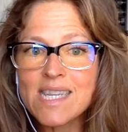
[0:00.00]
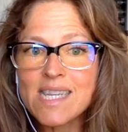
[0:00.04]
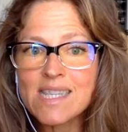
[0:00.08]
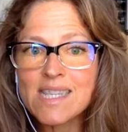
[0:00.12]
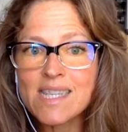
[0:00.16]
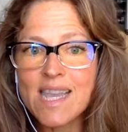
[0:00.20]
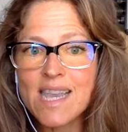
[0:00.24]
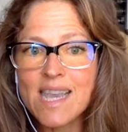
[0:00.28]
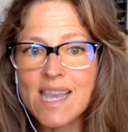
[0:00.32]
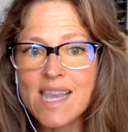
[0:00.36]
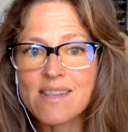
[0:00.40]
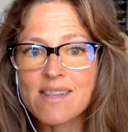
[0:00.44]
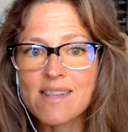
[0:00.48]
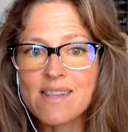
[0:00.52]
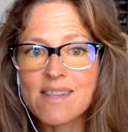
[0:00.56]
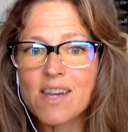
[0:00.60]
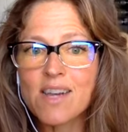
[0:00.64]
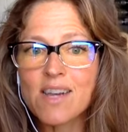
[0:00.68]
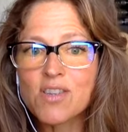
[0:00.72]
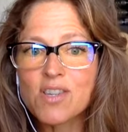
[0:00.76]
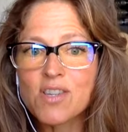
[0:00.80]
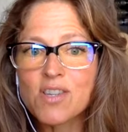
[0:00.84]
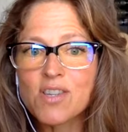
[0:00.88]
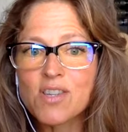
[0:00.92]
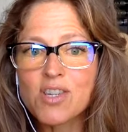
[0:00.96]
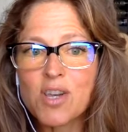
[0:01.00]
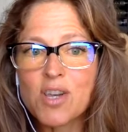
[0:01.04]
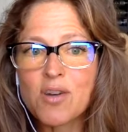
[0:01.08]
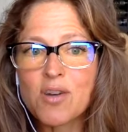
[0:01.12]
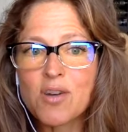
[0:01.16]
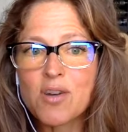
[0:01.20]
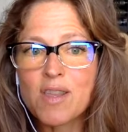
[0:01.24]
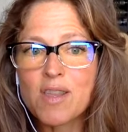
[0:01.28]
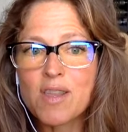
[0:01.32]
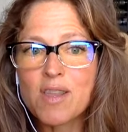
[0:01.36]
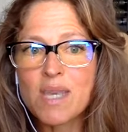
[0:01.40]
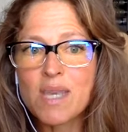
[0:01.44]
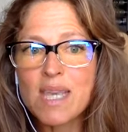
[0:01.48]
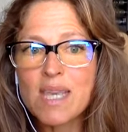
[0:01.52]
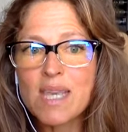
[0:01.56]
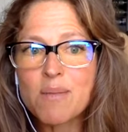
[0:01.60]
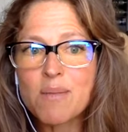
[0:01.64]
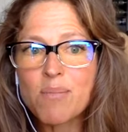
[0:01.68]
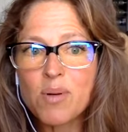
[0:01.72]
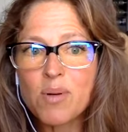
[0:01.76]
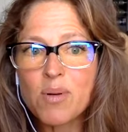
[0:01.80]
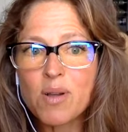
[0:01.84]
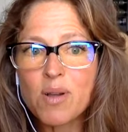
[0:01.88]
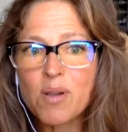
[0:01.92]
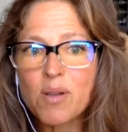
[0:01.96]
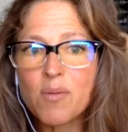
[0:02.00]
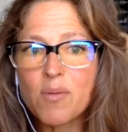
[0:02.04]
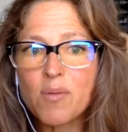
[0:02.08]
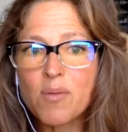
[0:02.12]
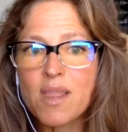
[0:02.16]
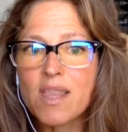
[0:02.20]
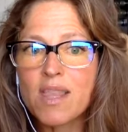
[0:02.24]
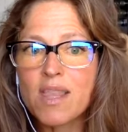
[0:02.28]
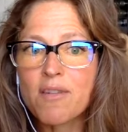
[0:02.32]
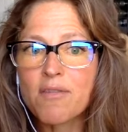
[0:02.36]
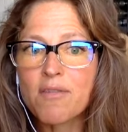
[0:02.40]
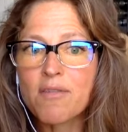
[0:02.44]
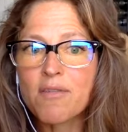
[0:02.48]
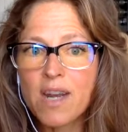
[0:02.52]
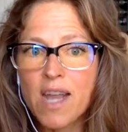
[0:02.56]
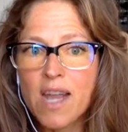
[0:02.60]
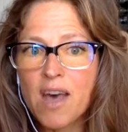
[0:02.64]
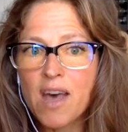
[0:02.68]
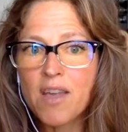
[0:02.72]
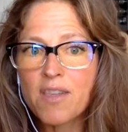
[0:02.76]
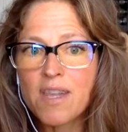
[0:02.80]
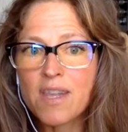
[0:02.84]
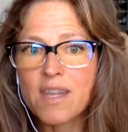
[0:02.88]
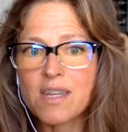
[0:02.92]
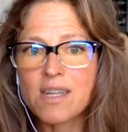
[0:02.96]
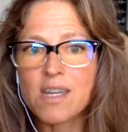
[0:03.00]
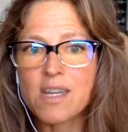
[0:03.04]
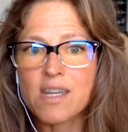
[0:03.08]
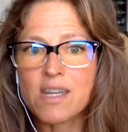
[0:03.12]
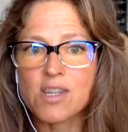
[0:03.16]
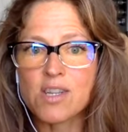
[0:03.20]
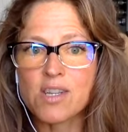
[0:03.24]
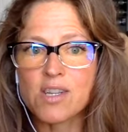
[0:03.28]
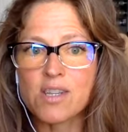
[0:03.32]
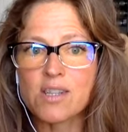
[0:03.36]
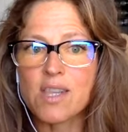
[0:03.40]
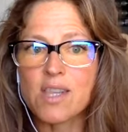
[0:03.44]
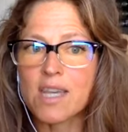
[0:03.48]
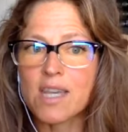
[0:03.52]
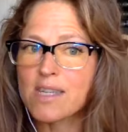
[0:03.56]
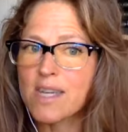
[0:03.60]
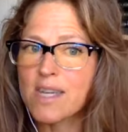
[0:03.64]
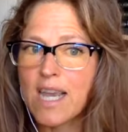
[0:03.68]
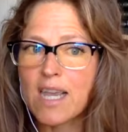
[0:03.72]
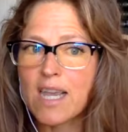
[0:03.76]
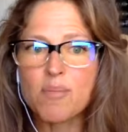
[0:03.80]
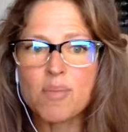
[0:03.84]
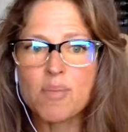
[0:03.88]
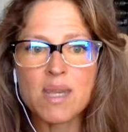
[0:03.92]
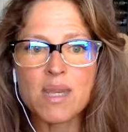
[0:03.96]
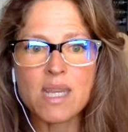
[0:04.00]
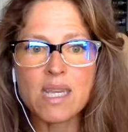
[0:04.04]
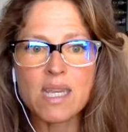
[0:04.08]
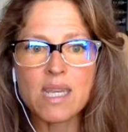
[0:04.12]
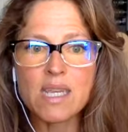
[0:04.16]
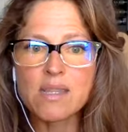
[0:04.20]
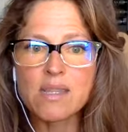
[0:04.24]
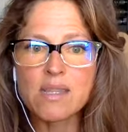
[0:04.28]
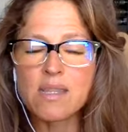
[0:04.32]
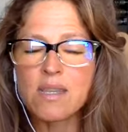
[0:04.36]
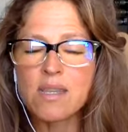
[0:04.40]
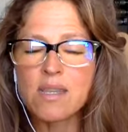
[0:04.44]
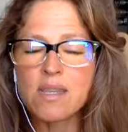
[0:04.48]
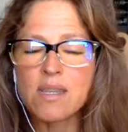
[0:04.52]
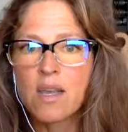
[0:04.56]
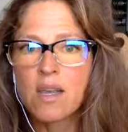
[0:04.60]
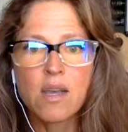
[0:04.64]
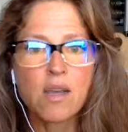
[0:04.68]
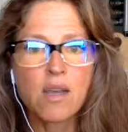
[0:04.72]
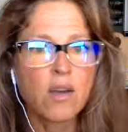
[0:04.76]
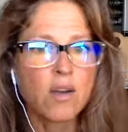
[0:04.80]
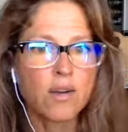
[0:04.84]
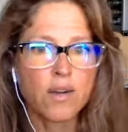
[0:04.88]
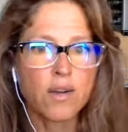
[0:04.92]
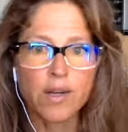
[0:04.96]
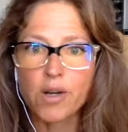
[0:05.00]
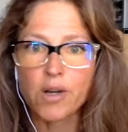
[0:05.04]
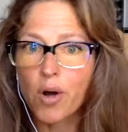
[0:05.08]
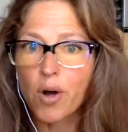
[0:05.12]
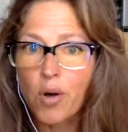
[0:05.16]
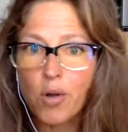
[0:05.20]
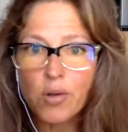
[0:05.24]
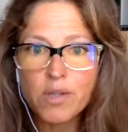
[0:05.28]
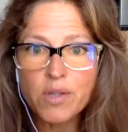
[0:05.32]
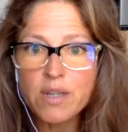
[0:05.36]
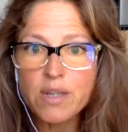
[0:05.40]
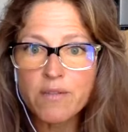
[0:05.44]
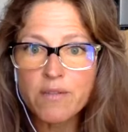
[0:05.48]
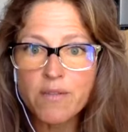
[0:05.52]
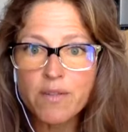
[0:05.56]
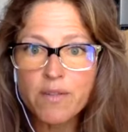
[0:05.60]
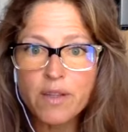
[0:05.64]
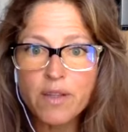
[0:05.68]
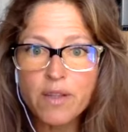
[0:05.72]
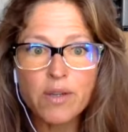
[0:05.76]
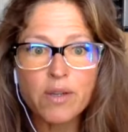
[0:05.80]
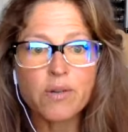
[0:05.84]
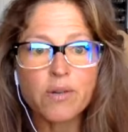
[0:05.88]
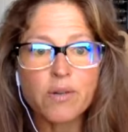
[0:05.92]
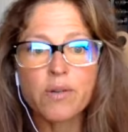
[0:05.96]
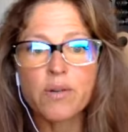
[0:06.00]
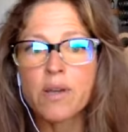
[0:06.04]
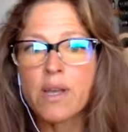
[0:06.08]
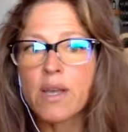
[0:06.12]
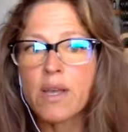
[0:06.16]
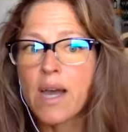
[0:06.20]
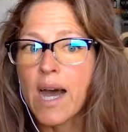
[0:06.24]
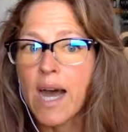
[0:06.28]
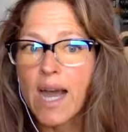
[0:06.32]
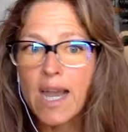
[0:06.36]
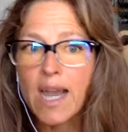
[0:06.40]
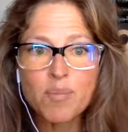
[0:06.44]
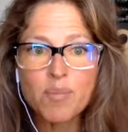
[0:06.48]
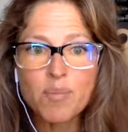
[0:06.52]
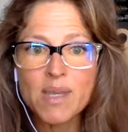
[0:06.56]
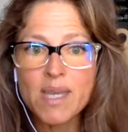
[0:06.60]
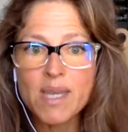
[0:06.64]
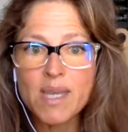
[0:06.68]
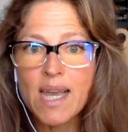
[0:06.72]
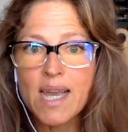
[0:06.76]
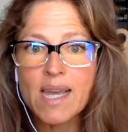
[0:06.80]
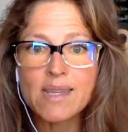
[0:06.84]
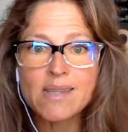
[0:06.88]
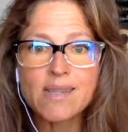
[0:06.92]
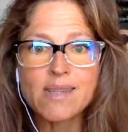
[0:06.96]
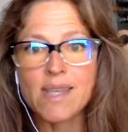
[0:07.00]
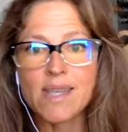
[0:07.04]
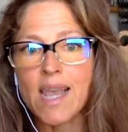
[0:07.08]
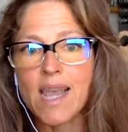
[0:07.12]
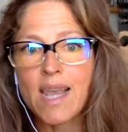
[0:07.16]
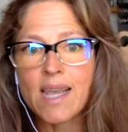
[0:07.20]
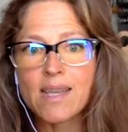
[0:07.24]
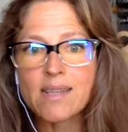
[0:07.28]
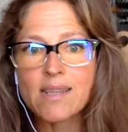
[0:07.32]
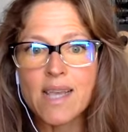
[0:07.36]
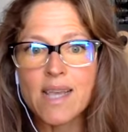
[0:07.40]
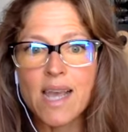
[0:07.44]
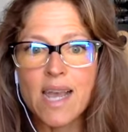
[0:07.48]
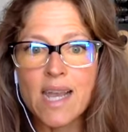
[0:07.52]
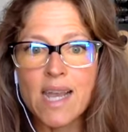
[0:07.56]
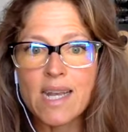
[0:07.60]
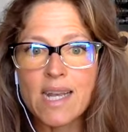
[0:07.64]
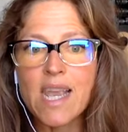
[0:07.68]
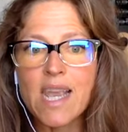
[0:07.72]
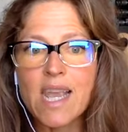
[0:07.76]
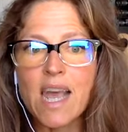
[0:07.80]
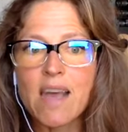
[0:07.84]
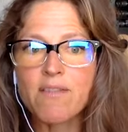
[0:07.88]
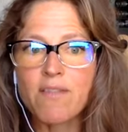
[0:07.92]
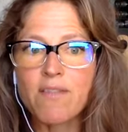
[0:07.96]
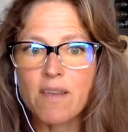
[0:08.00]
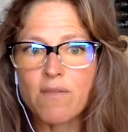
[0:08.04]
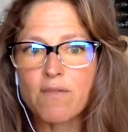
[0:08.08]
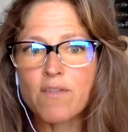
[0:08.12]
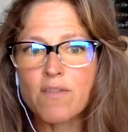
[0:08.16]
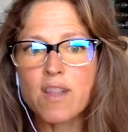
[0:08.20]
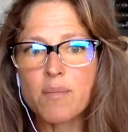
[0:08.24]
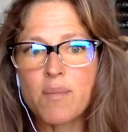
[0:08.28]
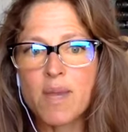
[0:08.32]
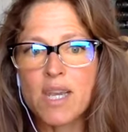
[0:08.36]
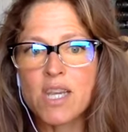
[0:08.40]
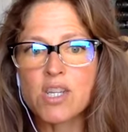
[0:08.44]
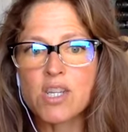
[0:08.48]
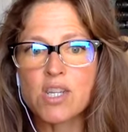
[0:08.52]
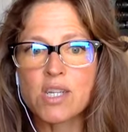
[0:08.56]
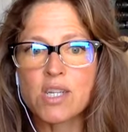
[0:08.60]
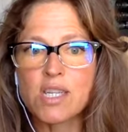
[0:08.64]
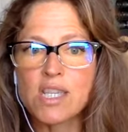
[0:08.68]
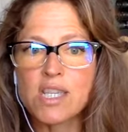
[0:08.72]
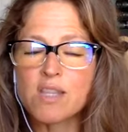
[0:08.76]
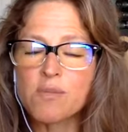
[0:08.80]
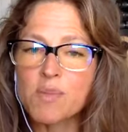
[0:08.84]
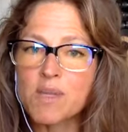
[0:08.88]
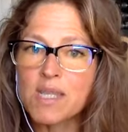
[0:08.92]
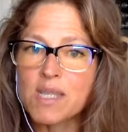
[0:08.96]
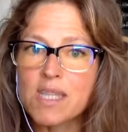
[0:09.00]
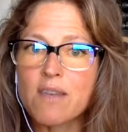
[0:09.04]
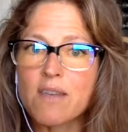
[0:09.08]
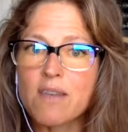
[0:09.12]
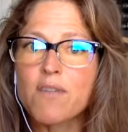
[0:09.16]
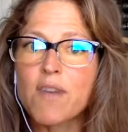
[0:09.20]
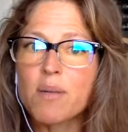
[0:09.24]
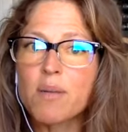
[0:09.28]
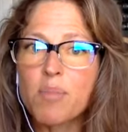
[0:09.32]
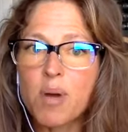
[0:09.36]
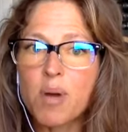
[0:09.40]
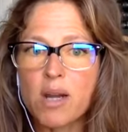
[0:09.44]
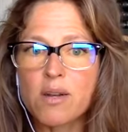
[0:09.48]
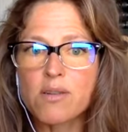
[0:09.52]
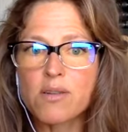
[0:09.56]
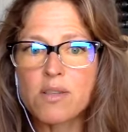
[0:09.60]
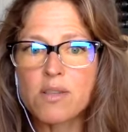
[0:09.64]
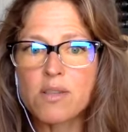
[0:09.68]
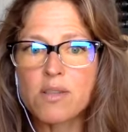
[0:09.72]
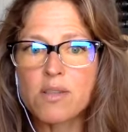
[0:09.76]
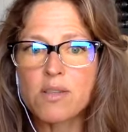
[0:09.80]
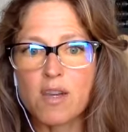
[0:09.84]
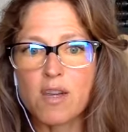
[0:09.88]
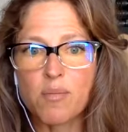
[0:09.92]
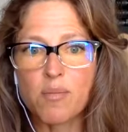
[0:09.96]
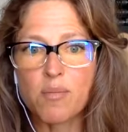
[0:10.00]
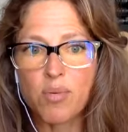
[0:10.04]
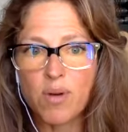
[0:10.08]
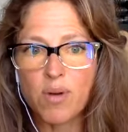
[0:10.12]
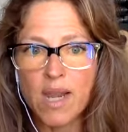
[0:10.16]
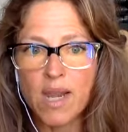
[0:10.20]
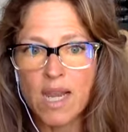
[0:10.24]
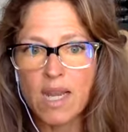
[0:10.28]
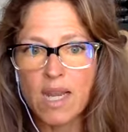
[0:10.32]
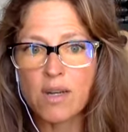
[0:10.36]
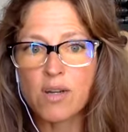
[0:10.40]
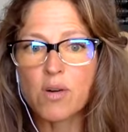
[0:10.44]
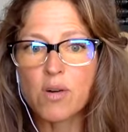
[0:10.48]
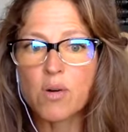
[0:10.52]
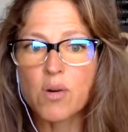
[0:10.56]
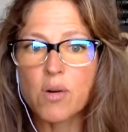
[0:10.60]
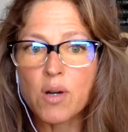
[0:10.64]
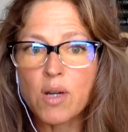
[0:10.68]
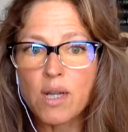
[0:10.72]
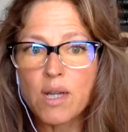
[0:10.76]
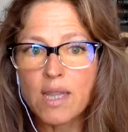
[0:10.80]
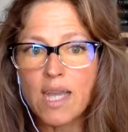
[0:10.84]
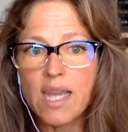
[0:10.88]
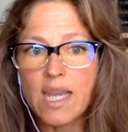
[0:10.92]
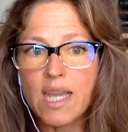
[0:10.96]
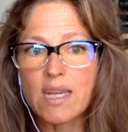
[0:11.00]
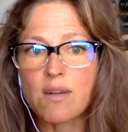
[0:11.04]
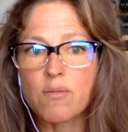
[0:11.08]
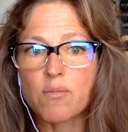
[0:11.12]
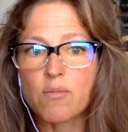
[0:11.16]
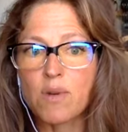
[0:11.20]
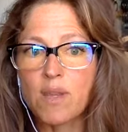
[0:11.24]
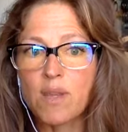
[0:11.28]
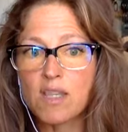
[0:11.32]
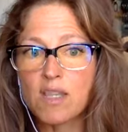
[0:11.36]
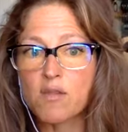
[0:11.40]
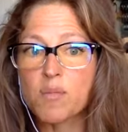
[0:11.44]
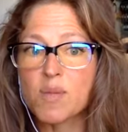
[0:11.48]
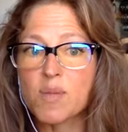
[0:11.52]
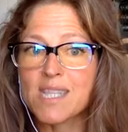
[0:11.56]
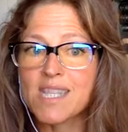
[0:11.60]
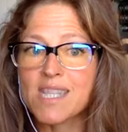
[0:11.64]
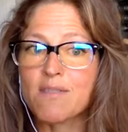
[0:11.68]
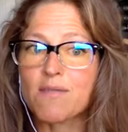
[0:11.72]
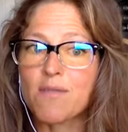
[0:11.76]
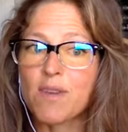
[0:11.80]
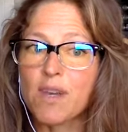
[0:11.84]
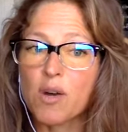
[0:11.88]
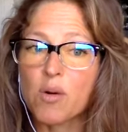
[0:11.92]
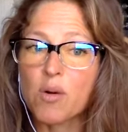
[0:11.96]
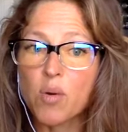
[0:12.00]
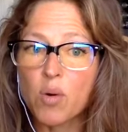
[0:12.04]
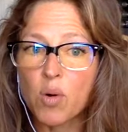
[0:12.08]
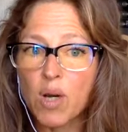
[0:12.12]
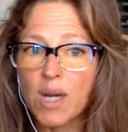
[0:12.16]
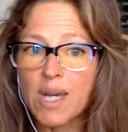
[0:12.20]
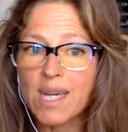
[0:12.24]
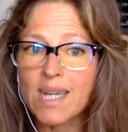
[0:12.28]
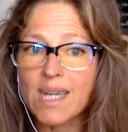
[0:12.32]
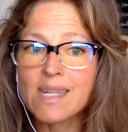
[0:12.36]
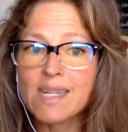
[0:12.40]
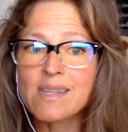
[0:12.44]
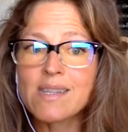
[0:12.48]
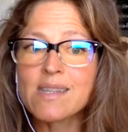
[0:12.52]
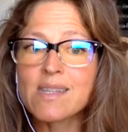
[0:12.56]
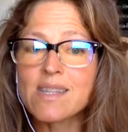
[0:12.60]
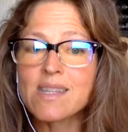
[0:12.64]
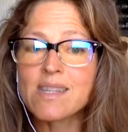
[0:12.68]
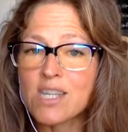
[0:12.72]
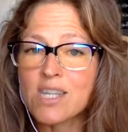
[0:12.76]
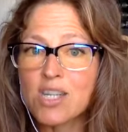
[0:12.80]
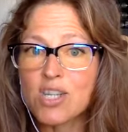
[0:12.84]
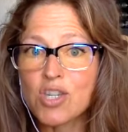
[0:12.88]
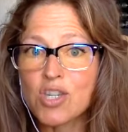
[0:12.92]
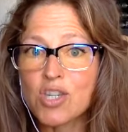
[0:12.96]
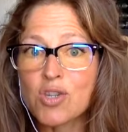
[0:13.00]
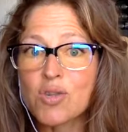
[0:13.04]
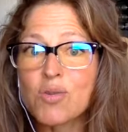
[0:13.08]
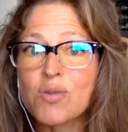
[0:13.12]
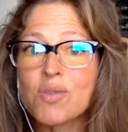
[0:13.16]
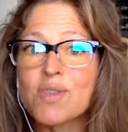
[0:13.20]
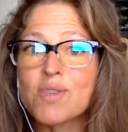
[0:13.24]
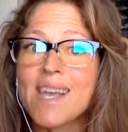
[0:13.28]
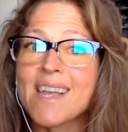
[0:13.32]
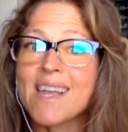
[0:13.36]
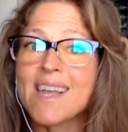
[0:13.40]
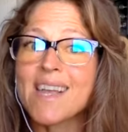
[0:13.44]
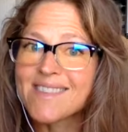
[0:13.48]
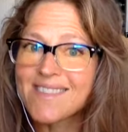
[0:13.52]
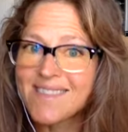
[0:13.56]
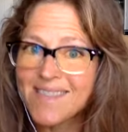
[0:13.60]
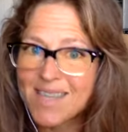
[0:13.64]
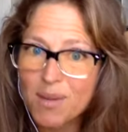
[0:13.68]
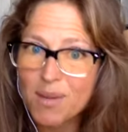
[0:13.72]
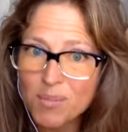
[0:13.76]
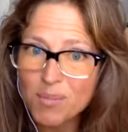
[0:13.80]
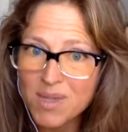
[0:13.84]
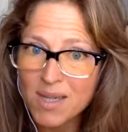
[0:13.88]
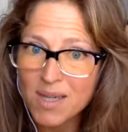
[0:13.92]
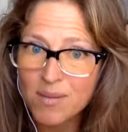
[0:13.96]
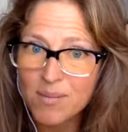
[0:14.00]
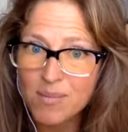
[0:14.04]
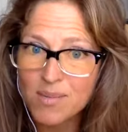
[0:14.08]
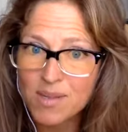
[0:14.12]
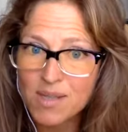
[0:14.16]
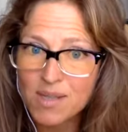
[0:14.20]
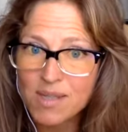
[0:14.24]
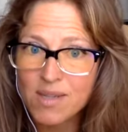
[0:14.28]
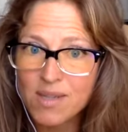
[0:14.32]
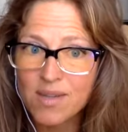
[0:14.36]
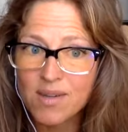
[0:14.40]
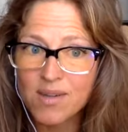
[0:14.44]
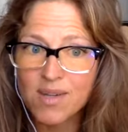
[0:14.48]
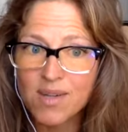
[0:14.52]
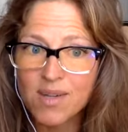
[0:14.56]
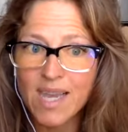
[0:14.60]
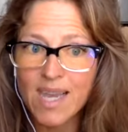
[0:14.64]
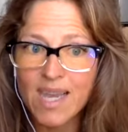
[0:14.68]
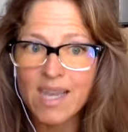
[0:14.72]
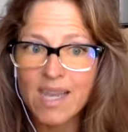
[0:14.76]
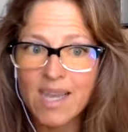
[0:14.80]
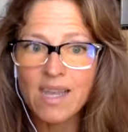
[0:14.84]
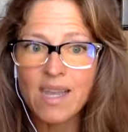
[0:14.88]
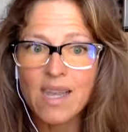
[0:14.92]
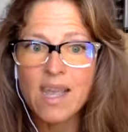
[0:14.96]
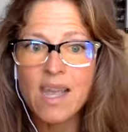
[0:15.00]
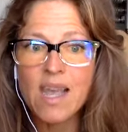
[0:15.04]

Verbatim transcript: scans actually show that people with different health conditions like diabetes or cold and a flu, IBS, anxiety have inflammation in specific parts of their brain correlated with specific organs, tissues, and symptoms, okay?